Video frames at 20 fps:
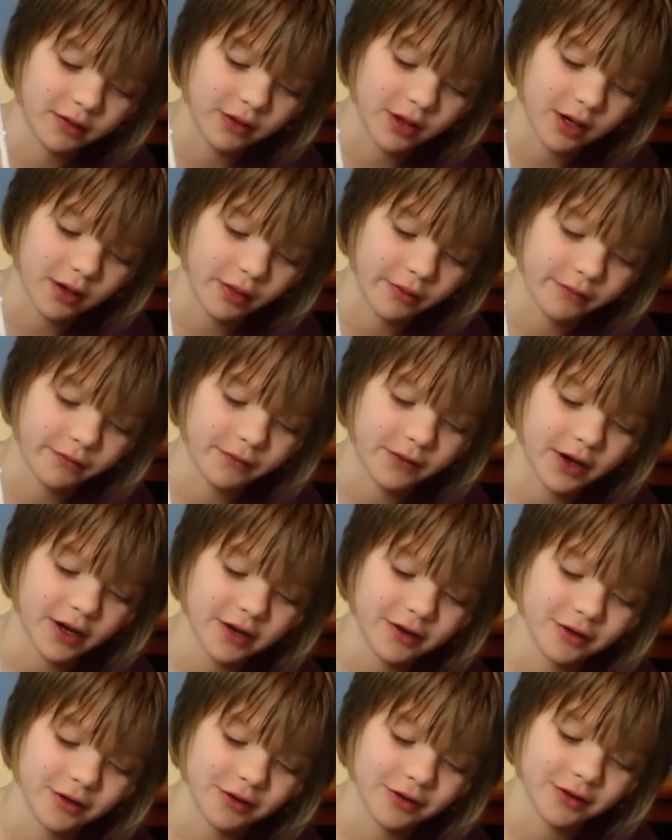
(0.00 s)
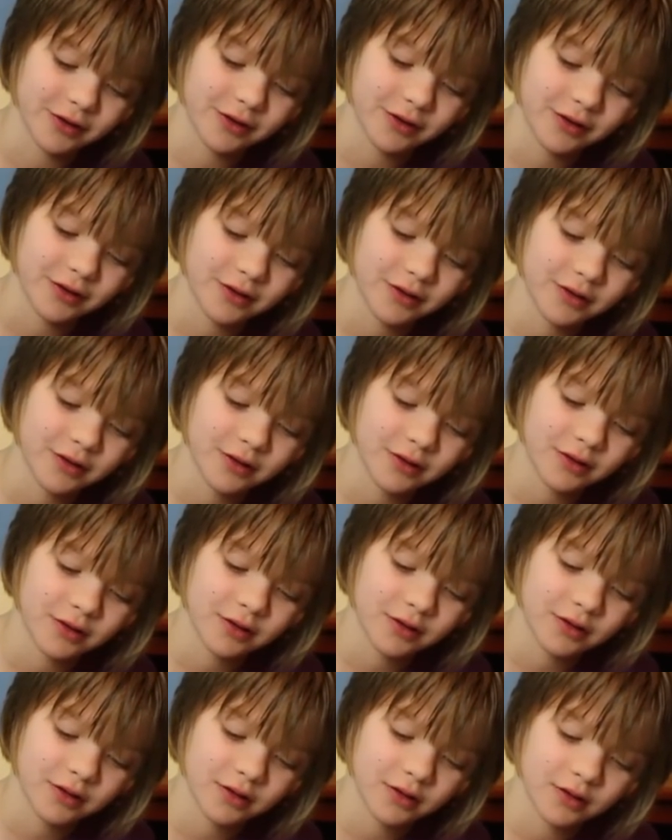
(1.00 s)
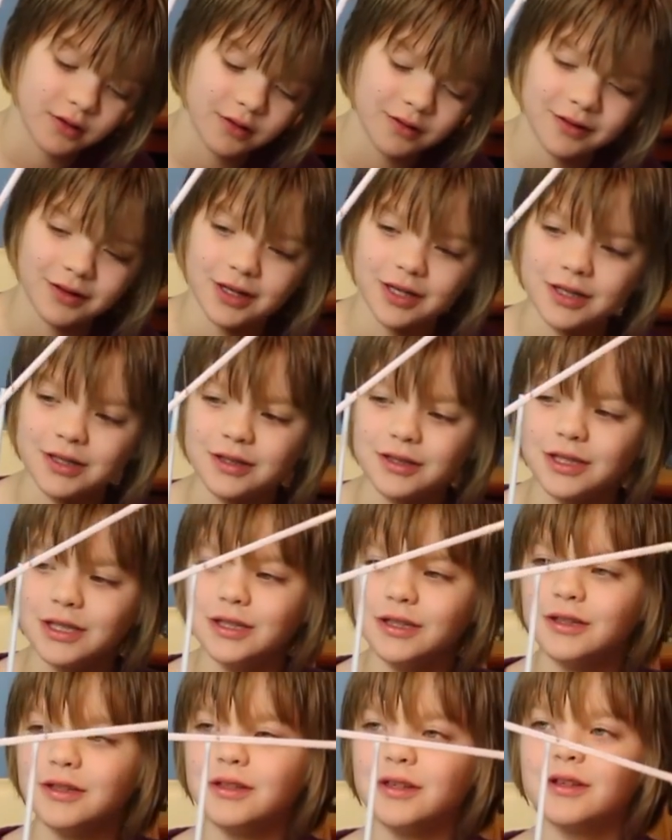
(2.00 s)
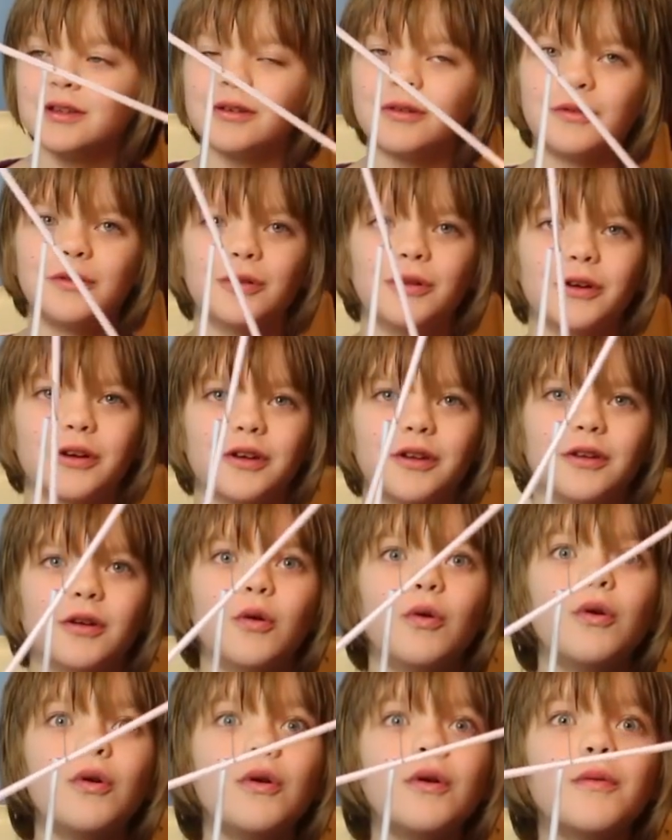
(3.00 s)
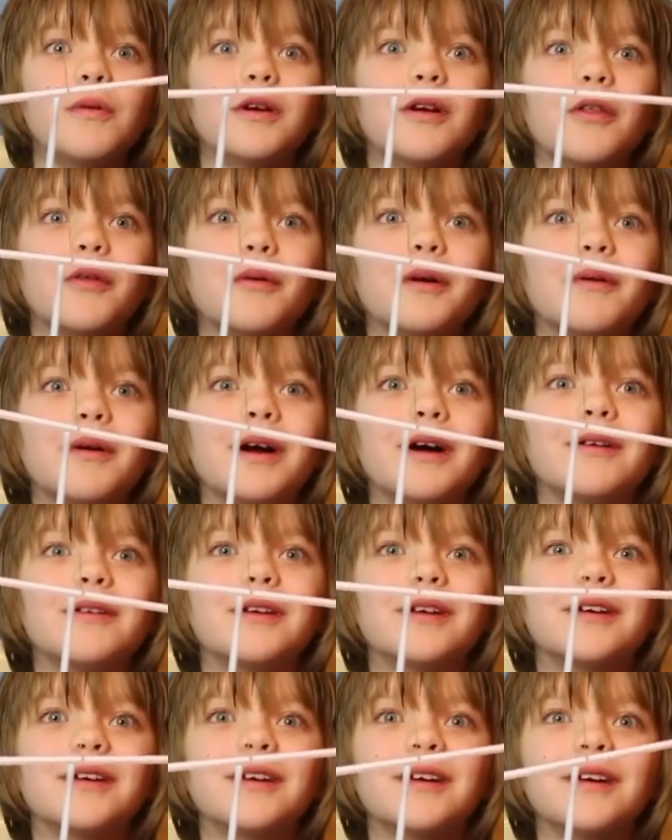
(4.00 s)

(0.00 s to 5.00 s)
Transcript: a lot of the fire. That's, yeah, that's cool looking. Ooh, went all the way around.